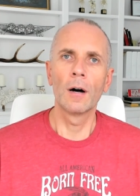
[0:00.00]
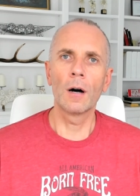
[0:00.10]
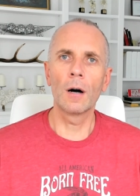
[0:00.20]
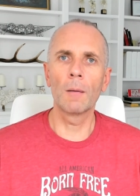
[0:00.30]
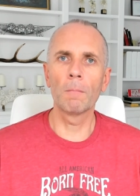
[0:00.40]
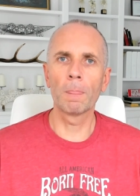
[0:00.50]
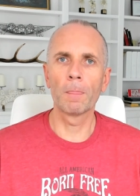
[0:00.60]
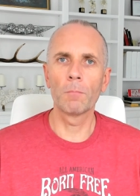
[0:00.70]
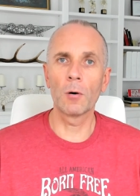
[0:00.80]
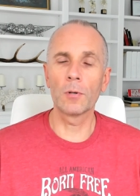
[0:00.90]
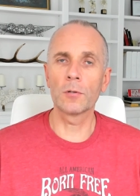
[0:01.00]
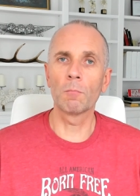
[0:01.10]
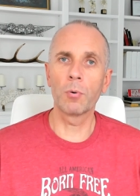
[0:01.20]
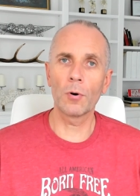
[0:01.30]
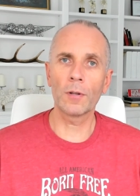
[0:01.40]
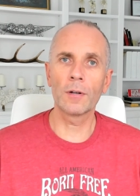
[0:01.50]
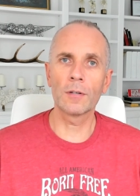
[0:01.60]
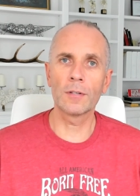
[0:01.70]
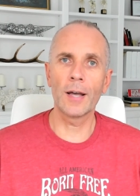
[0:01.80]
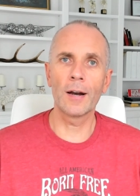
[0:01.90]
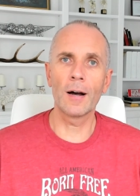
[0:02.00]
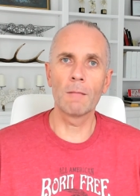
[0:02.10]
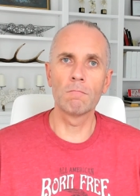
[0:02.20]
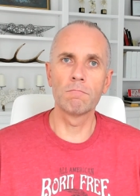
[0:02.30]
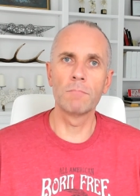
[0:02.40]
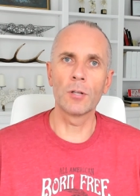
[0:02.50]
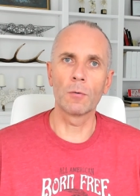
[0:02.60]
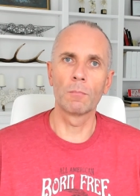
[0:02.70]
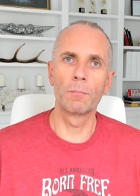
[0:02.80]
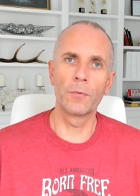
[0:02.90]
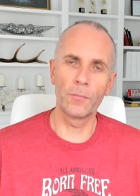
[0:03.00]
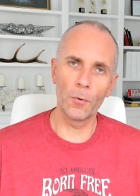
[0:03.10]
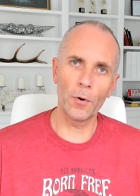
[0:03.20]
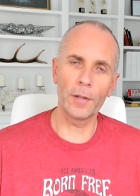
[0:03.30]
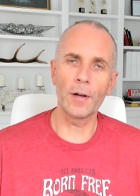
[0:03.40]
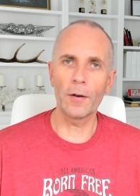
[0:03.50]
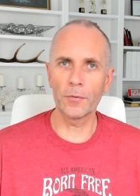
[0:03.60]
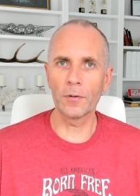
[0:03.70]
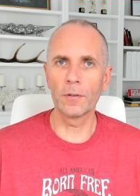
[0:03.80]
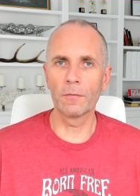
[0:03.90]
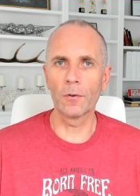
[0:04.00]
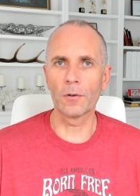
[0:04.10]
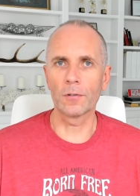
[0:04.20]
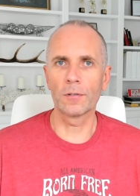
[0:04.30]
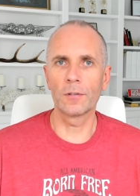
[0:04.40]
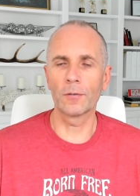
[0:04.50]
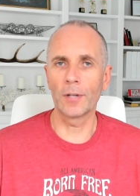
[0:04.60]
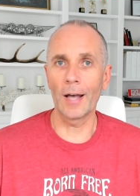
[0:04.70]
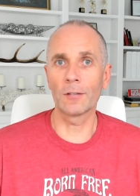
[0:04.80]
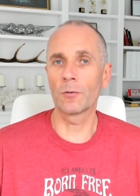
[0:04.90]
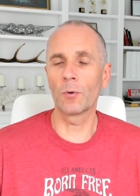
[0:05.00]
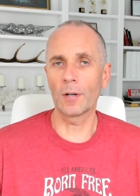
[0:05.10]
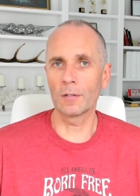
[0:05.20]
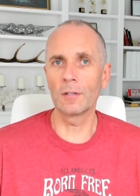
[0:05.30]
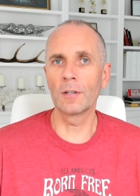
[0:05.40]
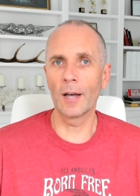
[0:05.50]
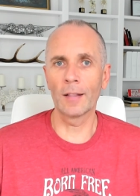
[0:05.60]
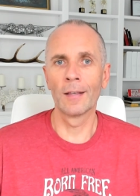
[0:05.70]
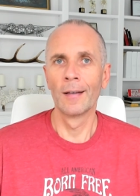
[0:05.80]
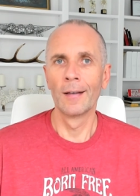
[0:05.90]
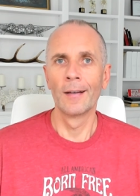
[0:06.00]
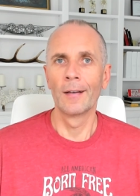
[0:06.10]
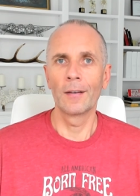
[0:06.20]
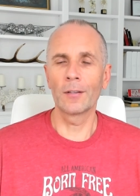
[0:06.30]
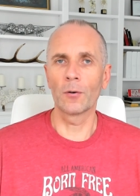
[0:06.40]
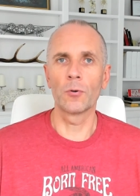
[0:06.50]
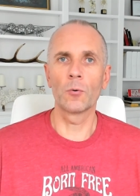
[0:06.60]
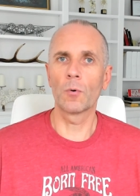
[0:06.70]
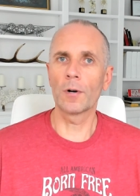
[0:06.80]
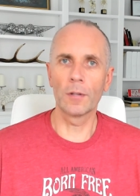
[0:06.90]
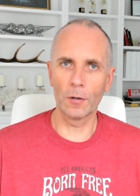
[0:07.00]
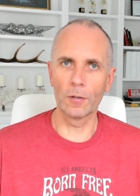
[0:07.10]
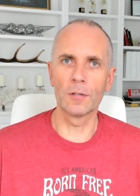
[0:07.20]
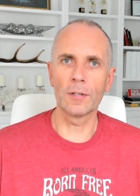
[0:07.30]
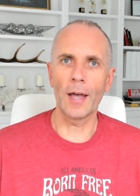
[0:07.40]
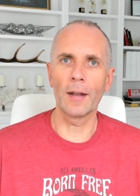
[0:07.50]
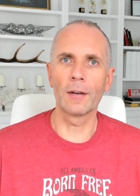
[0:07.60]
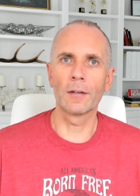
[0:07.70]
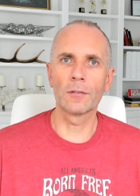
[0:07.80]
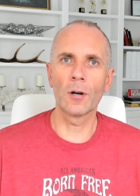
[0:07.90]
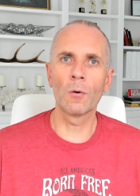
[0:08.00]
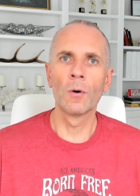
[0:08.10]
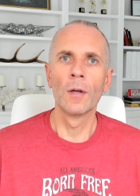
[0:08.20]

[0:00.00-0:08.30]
But what's important is that, before and after divorce, they also want to see that you were in a good standing. So